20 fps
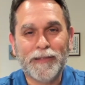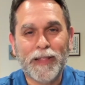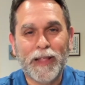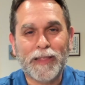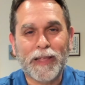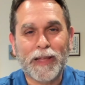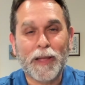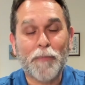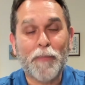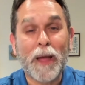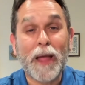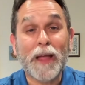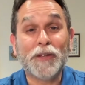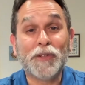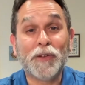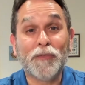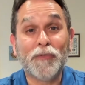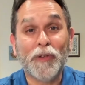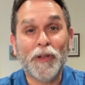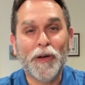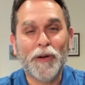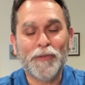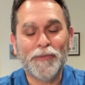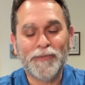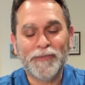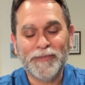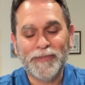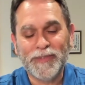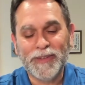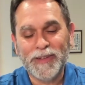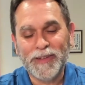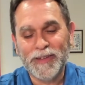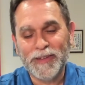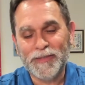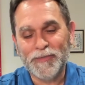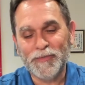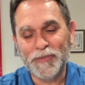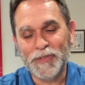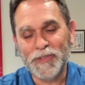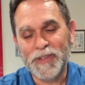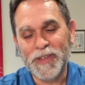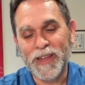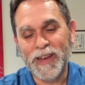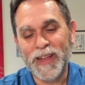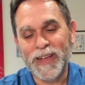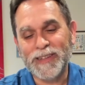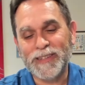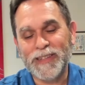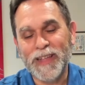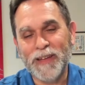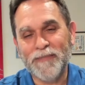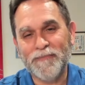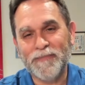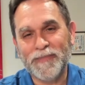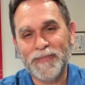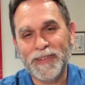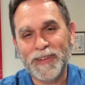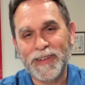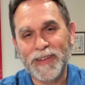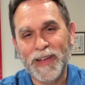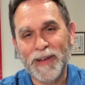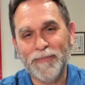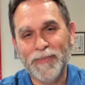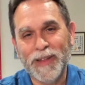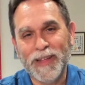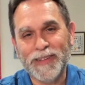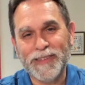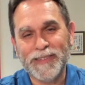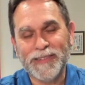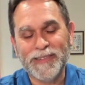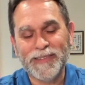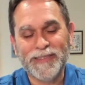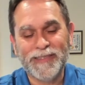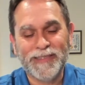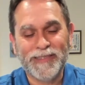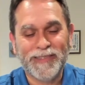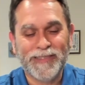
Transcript: Let the compassion flow. See you next time. God bless.